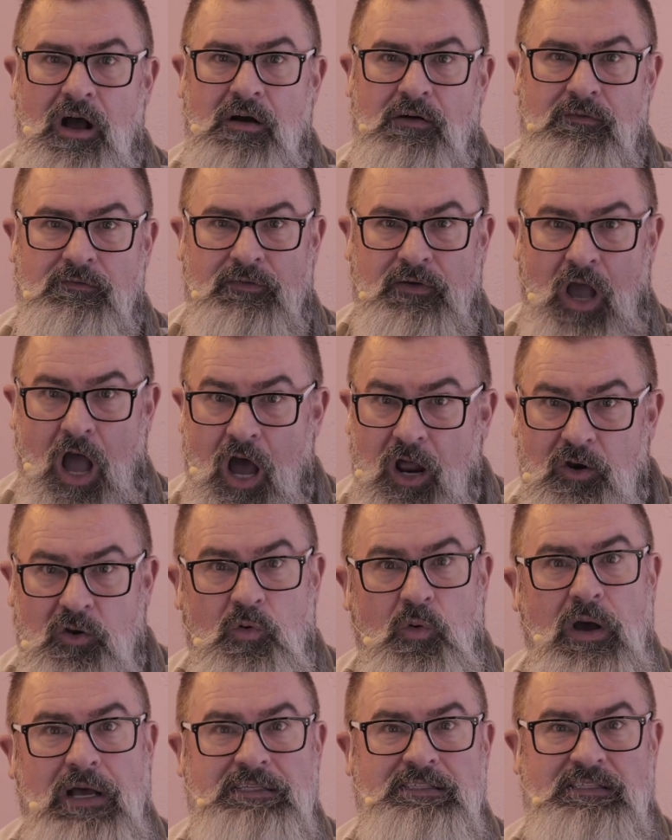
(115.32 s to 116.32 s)
of
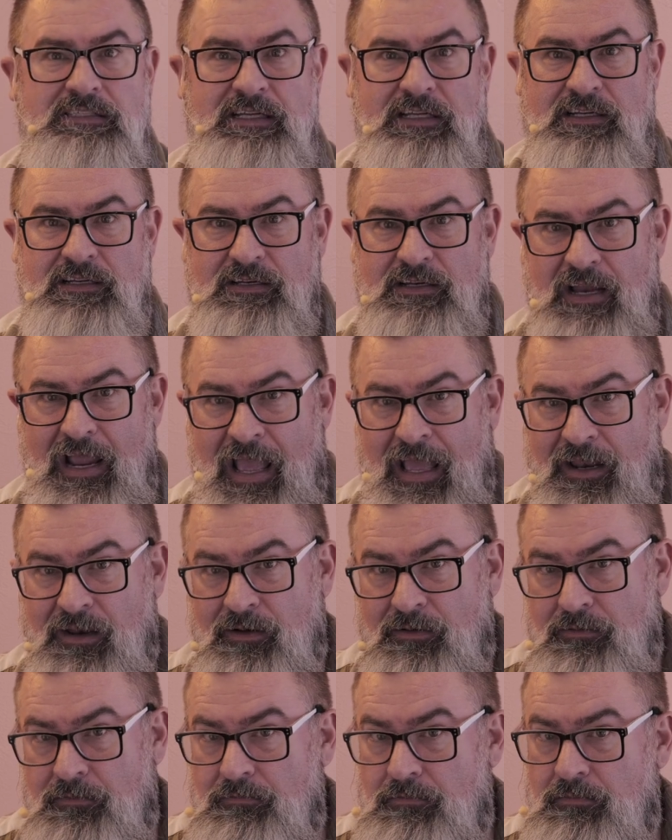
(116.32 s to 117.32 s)
conquest
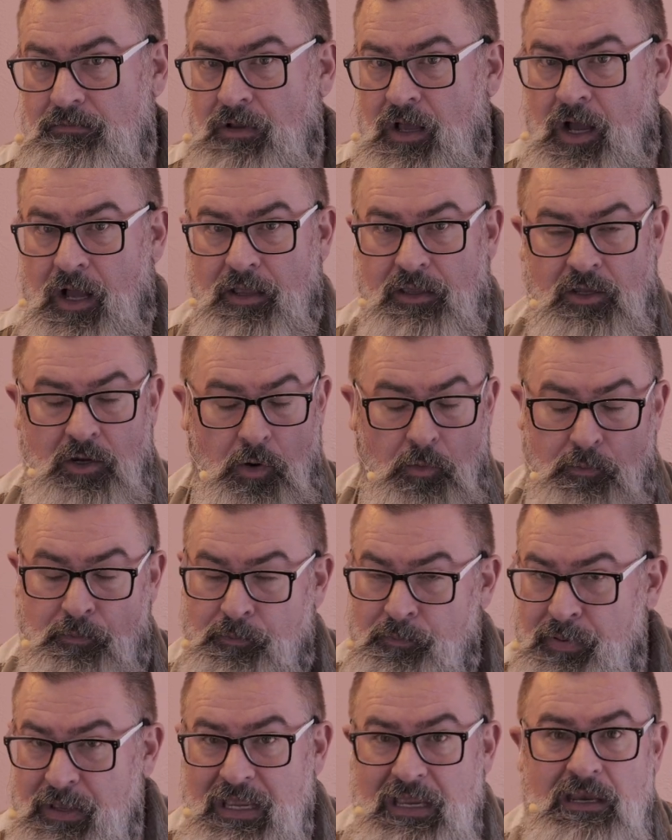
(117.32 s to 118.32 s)
and
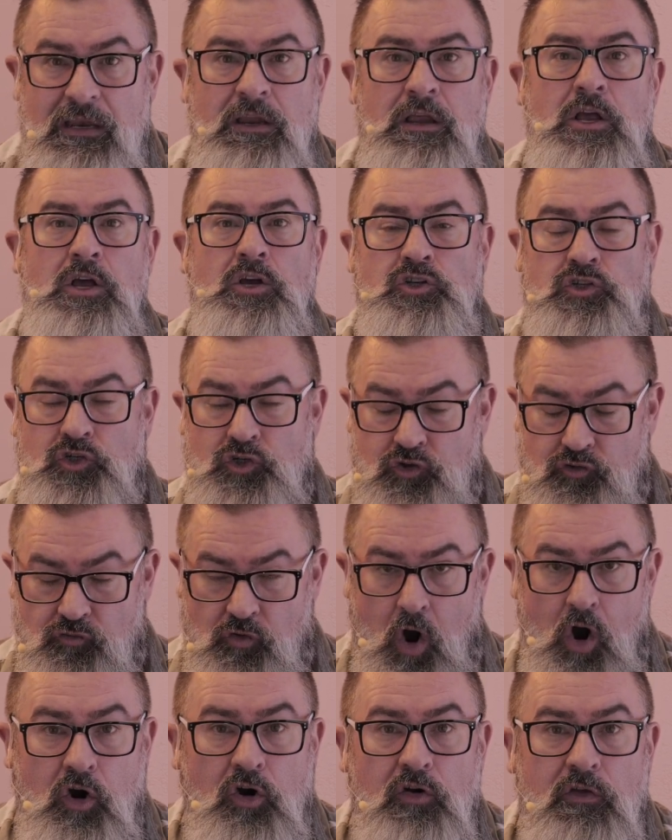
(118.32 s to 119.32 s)
being
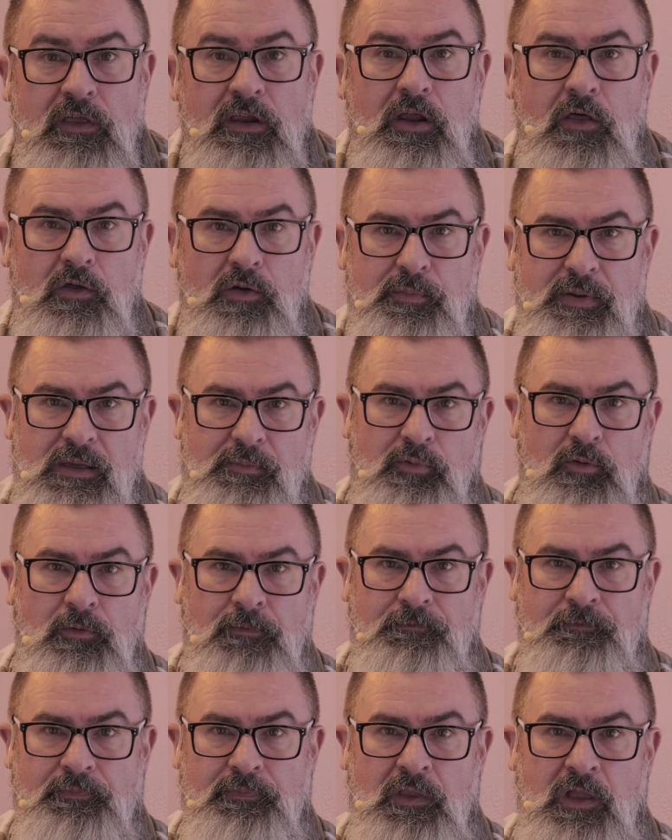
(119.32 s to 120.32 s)
stronger than other
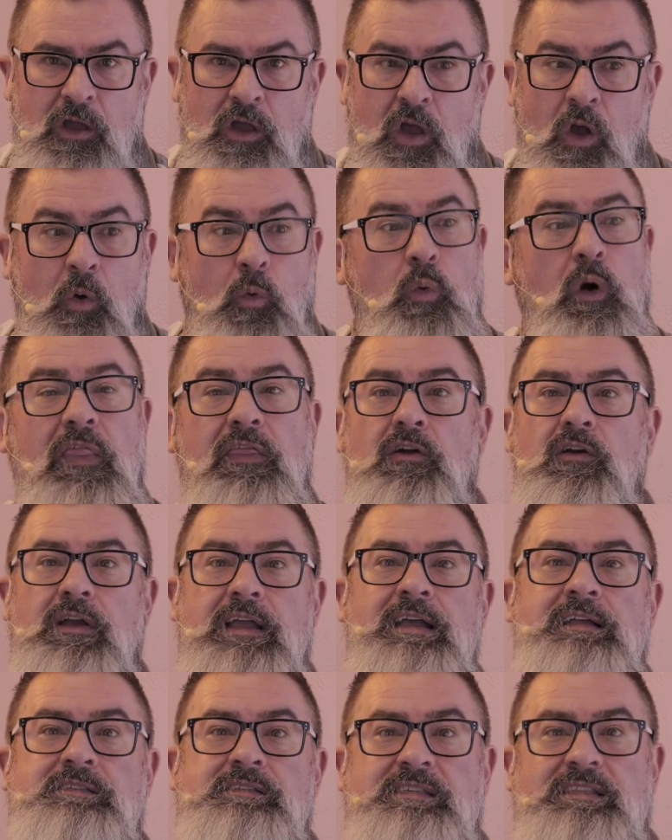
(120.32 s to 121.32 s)
people, whether
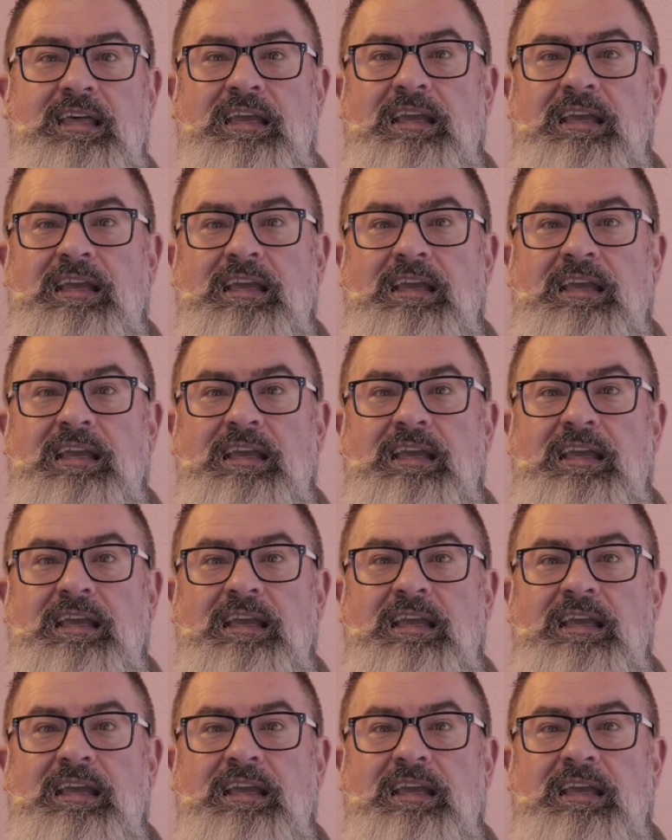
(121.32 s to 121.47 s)
it's